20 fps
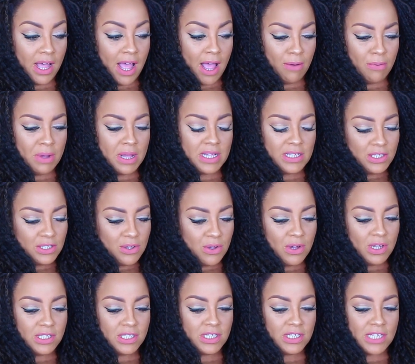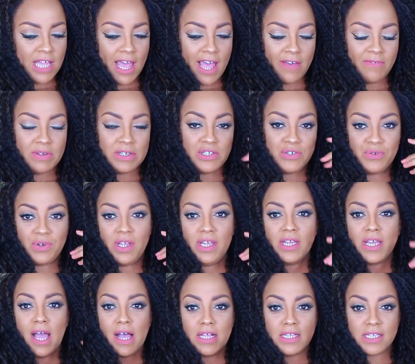I was going to have a
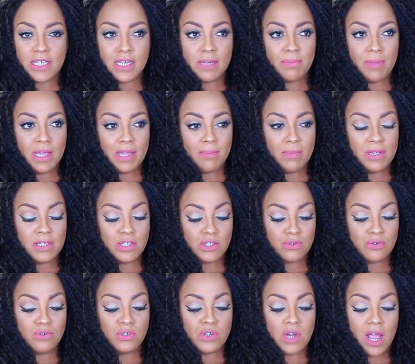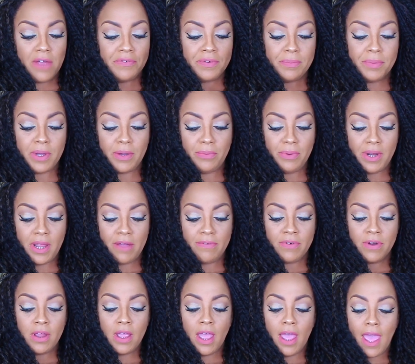drink. I was going to make me a screwdriver, but
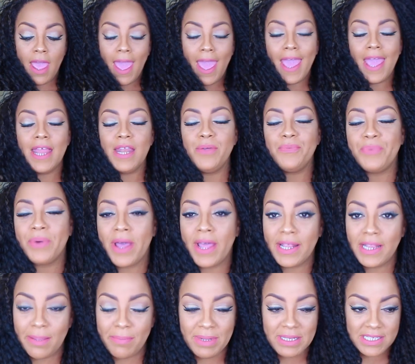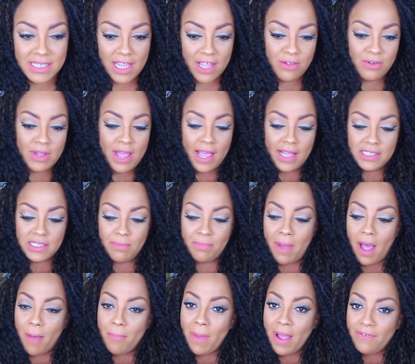whatever. Anyway, let me tell you guys
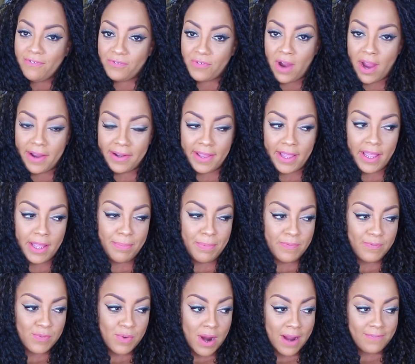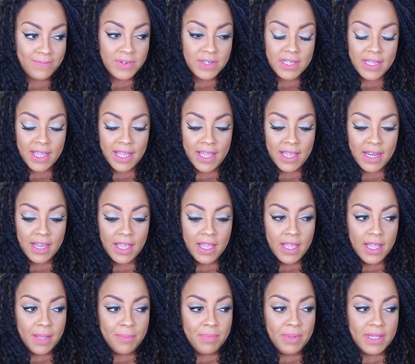about my Friday before I forget
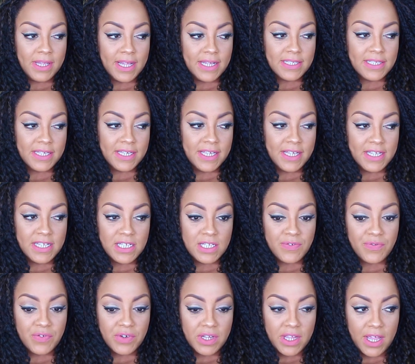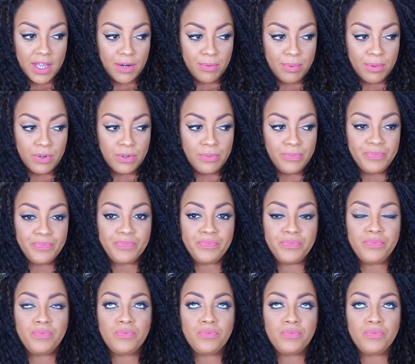because it is forgettable.